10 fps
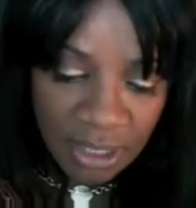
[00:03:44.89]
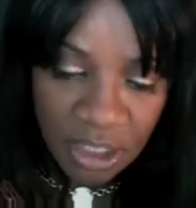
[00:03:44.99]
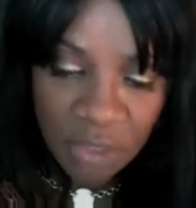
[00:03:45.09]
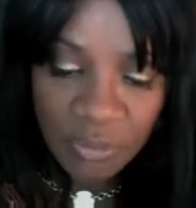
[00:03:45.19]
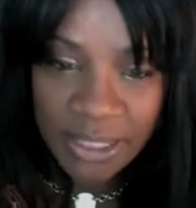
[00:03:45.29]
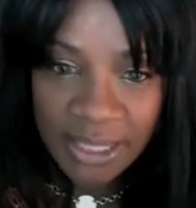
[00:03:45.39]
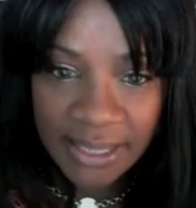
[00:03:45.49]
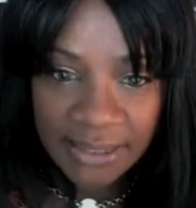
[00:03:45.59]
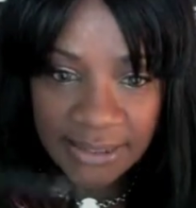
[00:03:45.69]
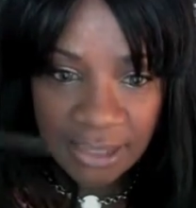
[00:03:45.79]
you really
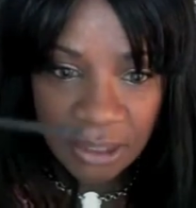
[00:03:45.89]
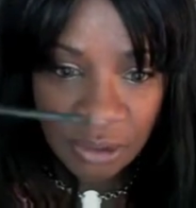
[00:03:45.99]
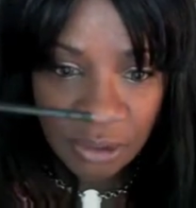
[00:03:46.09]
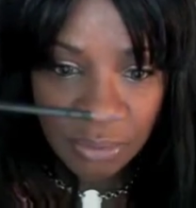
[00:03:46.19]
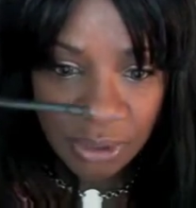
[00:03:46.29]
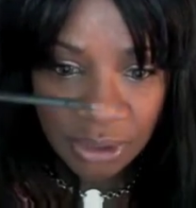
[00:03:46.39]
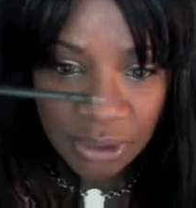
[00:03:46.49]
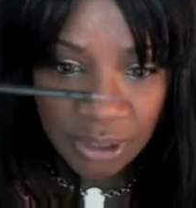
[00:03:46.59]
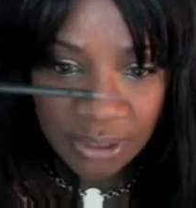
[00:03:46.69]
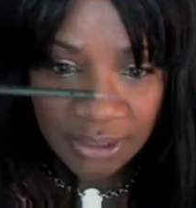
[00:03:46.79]
can't see it on the brush,
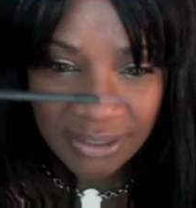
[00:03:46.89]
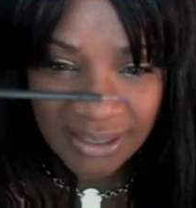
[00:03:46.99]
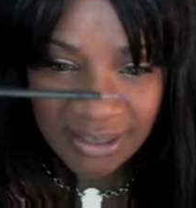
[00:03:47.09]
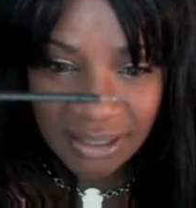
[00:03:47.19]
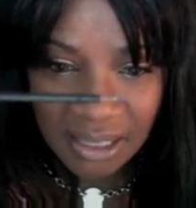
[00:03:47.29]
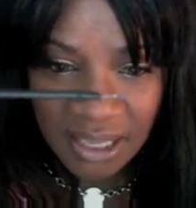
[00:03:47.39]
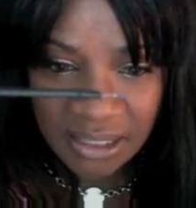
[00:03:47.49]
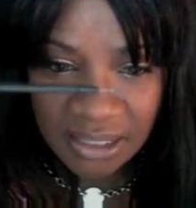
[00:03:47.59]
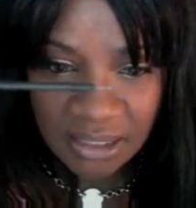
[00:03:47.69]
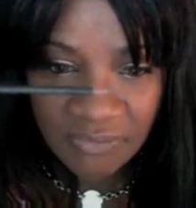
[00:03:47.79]
you guys. You can, it
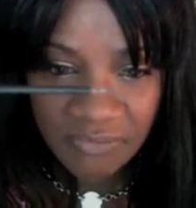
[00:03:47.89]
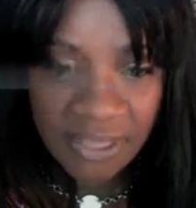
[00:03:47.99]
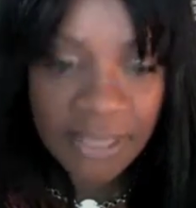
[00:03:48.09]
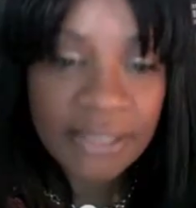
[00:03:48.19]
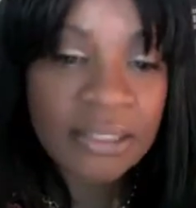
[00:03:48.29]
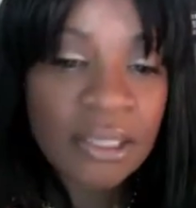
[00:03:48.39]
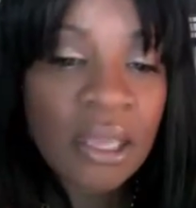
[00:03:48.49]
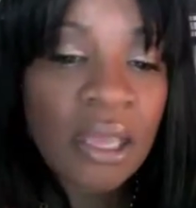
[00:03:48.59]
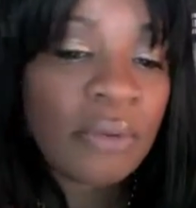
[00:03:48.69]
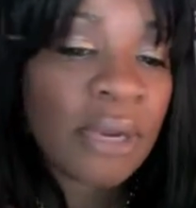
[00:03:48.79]
has little flakes,
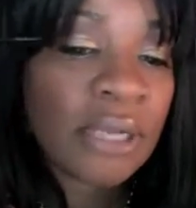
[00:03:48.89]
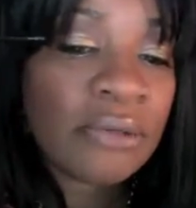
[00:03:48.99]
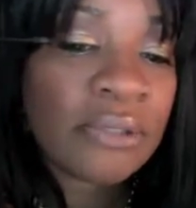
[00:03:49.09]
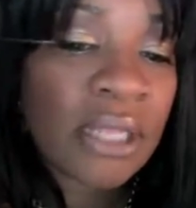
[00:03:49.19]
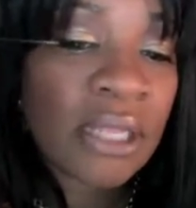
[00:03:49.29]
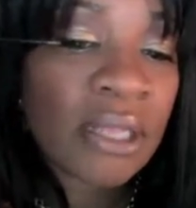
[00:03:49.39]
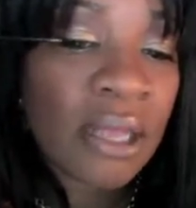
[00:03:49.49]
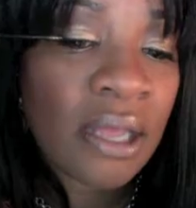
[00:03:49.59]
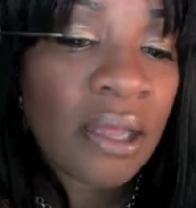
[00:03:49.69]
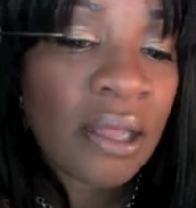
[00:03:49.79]
and what I do is I
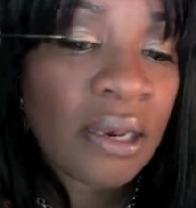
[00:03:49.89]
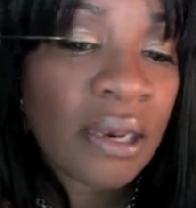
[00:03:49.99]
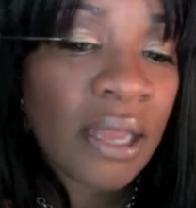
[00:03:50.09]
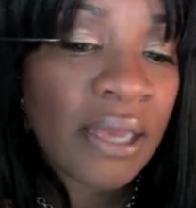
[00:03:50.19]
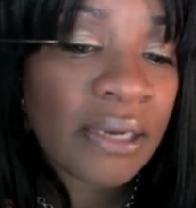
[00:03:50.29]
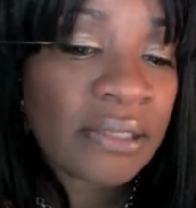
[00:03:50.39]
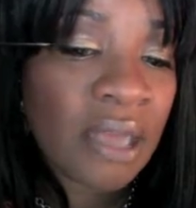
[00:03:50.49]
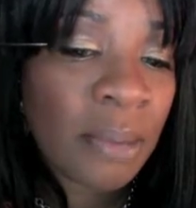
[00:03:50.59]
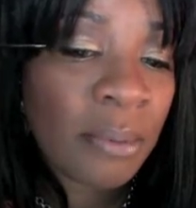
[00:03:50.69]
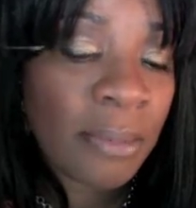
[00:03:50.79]
line the
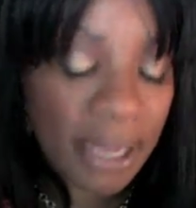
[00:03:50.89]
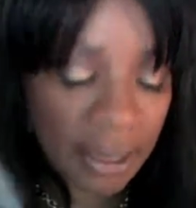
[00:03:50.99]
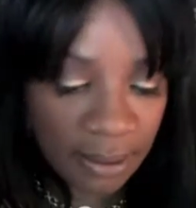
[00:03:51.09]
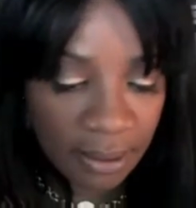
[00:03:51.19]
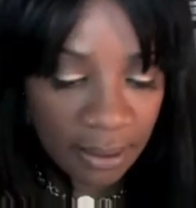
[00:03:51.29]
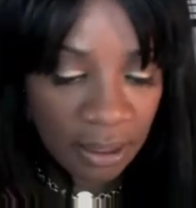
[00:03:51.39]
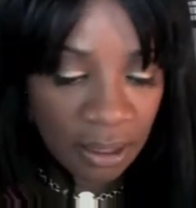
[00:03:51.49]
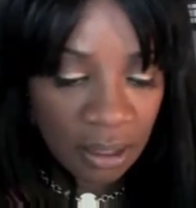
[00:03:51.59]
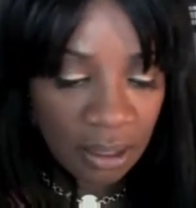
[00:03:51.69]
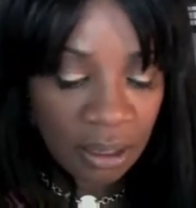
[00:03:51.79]
top of my
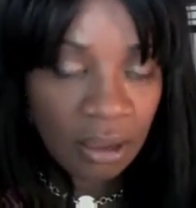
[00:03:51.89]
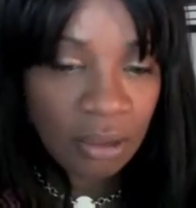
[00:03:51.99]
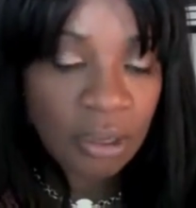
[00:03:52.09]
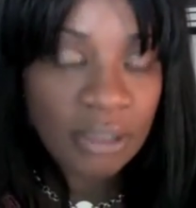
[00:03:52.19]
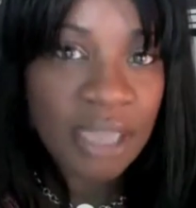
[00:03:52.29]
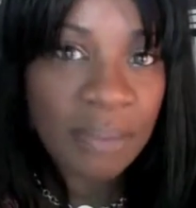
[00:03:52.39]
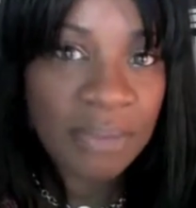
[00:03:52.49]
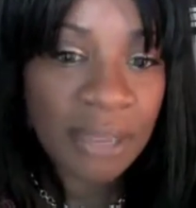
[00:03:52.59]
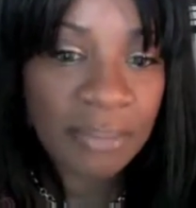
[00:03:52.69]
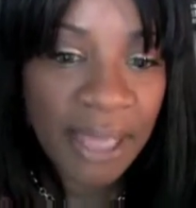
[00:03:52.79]
on, on top of
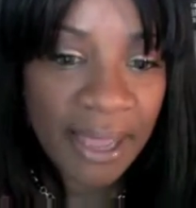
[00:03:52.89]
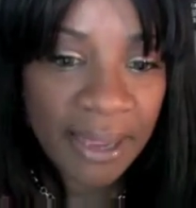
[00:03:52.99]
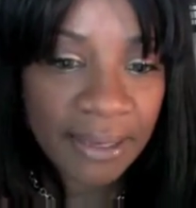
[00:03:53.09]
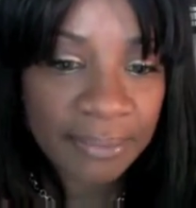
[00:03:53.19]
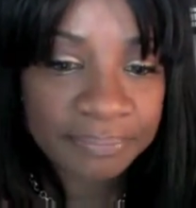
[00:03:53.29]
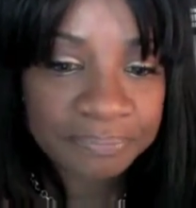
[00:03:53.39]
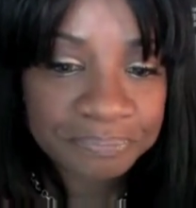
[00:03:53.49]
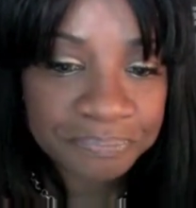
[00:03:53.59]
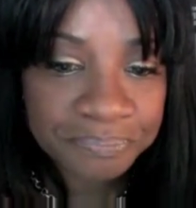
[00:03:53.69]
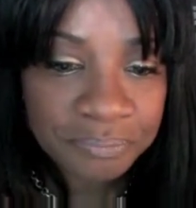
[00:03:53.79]
that black.
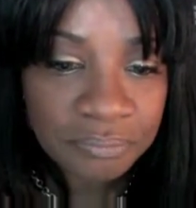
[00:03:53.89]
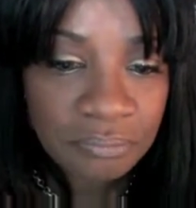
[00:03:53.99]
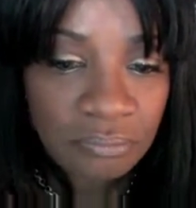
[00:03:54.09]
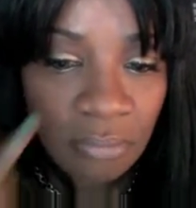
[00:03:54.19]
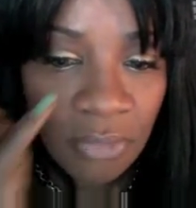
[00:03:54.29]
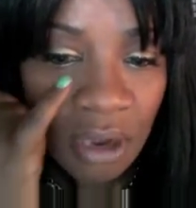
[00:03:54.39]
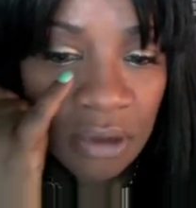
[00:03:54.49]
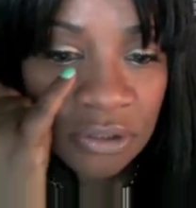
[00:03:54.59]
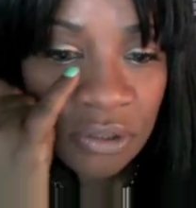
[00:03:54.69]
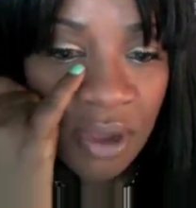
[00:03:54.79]

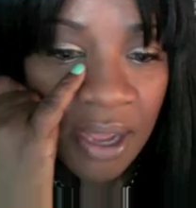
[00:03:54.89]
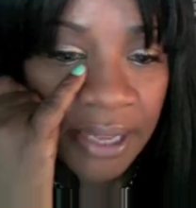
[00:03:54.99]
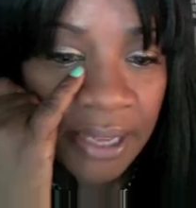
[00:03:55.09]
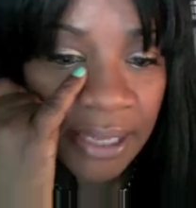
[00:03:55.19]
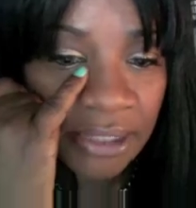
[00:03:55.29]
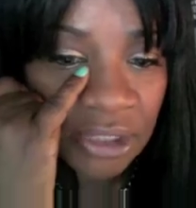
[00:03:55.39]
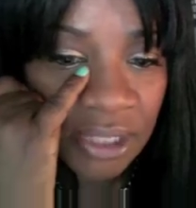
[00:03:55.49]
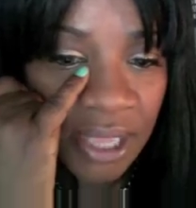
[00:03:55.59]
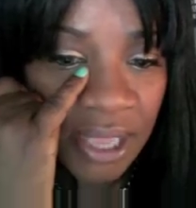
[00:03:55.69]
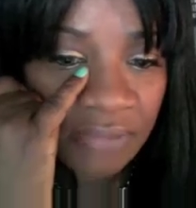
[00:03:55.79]
Also, I actually
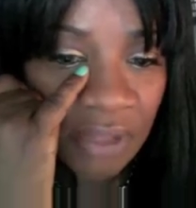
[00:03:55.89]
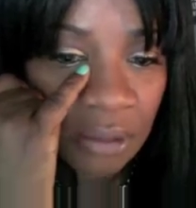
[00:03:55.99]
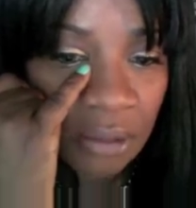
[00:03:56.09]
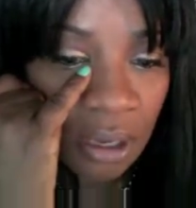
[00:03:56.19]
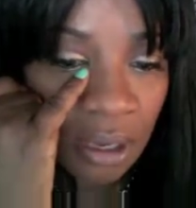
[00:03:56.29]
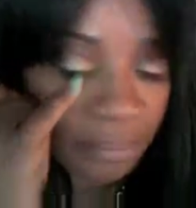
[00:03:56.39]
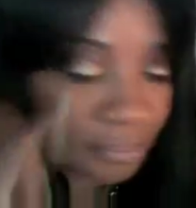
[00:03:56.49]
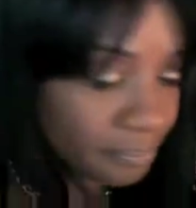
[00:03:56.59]
have that um,